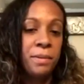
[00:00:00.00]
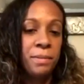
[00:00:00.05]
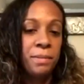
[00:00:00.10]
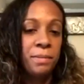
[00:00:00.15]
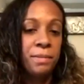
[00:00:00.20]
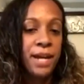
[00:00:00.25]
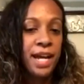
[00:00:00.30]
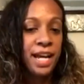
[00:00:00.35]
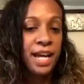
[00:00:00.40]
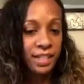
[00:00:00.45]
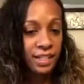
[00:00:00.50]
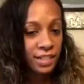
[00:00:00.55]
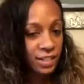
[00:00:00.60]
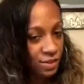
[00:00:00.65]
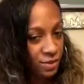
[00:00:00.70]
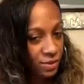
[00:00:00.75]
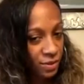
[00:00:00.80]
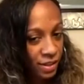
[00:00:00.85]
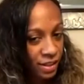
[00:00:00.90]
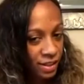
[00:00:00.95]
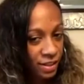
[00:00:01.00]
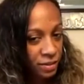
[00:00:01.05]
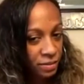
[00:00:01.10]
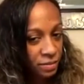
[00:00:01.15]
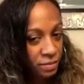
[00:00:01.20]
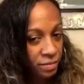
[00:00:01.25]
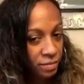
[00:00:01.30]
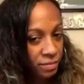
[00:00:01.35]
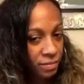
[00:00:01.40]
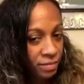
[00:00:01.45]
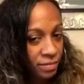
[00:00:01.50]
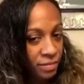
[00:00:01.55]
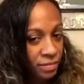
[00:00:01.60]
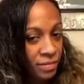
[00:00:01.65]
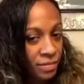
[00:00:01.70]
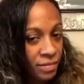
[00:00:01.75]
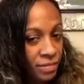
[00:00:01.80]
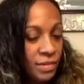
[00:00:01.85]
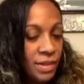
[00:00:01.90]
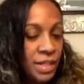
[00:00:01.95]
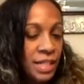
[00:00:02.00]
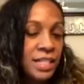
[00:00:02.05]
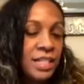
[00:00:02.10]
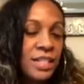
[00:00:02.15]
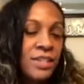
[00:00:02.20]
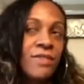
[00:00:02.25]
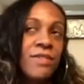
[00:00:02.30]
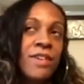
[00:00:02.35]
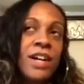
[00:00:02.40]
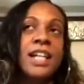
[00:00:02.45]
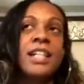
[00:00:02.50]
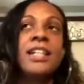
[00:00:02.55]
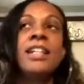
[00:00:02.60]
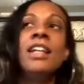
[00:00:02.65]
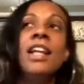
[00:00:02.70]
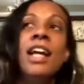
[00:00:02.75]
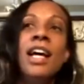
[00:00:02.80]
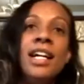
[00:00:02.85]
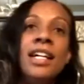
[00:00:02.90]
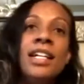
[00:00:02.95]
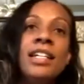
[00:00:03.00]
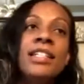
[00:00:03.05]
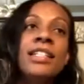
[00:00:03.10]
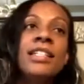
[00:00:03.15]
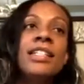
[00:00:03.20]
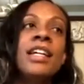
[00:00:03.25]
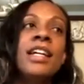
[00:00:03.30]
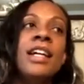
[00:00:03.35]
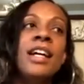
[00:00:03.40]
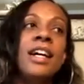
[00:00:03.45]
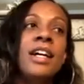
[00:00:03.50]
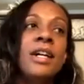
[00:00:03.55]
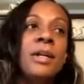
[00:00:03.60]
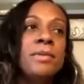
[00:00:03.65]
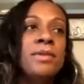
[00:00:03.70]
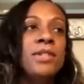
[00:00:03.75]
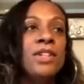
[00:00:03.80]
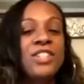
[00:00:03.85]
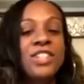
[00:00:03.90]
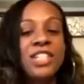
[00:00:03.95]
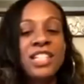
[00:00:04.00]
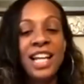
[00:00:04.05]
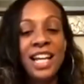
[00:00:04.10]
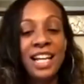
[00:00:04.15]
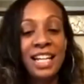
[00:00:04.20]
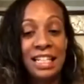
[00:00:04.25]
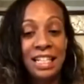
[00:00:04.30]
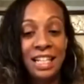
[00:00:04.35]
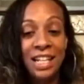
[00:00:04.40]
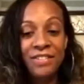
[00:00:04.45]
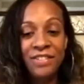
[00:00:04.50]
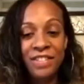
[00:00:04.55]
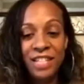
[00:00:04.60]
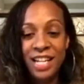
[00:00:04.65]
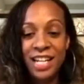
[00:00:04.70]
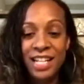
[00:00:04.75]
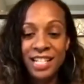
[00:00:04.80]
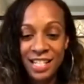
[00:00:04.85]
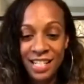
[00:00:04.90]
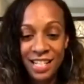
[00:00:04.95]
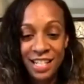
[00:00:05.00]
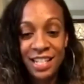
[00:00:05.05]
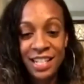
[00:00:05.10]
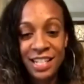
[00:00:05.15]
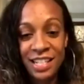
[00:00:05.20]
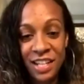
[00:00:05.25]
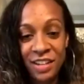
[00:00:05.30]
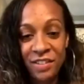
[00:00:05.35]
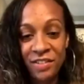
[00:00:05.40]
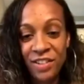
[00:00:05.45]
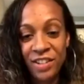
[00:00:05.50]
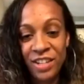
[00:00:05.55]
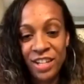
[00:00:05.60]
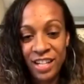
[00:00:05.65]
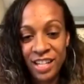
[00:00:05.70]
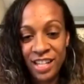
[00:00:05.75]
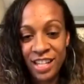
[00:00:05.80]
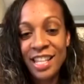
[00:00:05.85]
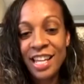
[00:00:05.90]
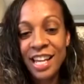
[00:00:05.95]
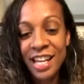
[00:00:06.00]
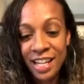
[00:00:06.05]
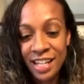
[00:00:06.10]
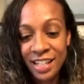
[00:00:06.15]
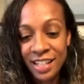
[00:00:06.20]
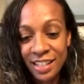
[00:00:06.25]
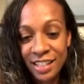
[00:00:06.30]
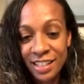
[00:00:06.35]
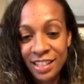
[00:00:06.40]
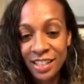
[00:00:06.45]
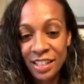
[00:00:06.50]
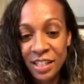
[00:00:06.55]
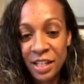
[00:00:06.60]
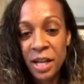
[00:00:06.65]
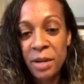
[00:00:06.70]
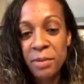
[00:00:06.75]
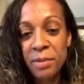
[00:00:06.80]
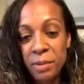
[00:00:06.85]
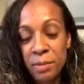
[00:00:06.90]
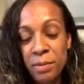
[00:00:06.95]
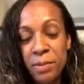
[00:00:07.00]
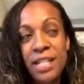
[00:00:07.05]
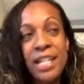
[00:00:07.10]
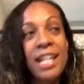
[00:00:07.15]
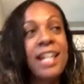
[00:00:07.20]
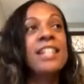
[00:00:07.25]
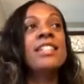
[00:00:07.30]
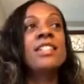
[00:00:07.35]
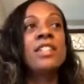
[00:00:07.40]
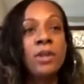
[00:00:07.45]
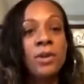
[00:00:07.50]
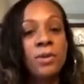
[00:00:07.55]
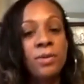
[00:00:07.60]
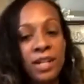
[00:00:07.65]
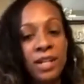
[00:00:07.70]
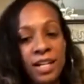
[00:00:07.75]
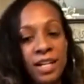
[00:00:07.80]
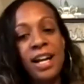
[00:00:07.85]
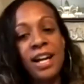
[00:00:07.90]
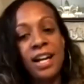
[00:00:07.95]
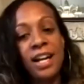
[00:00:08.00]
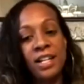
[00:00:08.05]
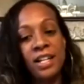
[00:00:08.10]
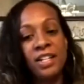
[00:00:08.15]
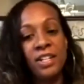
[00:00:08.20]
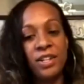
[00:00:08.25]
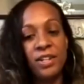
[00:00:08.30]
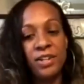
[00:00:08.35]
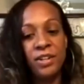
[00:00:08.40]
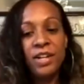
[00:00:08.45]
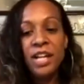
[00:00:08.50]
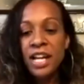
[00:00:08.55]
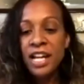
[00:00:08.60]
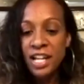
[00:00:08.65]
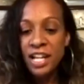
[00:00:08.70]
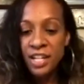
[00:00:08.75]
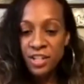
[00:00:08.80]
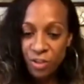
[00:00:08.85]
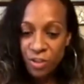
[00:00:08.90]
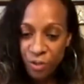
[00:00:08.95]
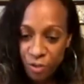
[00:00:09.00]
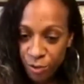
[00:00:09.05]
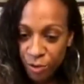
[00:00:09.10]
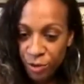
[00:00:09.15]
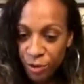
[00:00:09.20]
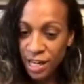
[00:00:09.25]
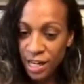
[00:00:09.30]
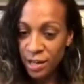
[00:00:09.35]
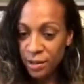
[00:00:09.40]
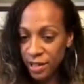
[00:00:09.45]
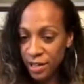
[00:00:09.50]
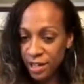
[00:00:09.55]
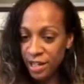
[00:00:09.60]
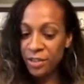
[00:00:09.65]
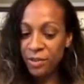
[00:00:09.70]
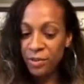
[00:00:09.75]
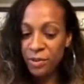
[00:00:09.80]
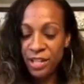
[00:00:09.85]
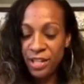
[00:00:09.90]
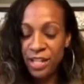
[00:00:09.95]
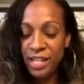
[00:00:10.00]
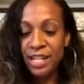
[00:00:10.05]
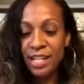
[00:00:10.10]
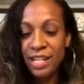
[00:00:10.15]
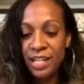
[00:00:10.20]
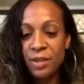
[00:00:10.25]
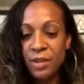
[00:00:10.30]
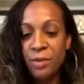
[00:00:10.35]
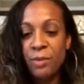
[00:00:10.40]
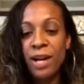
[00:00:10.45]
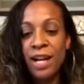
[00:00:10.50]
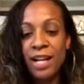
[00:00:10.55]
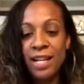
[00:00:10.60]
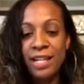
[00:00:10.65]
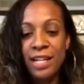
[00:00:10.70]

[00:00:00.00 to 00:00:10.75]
back to them to gotcha. finalize. Um, so I just kind of left it as it is after that. I mean, but next go around, I you know, through our through the the writing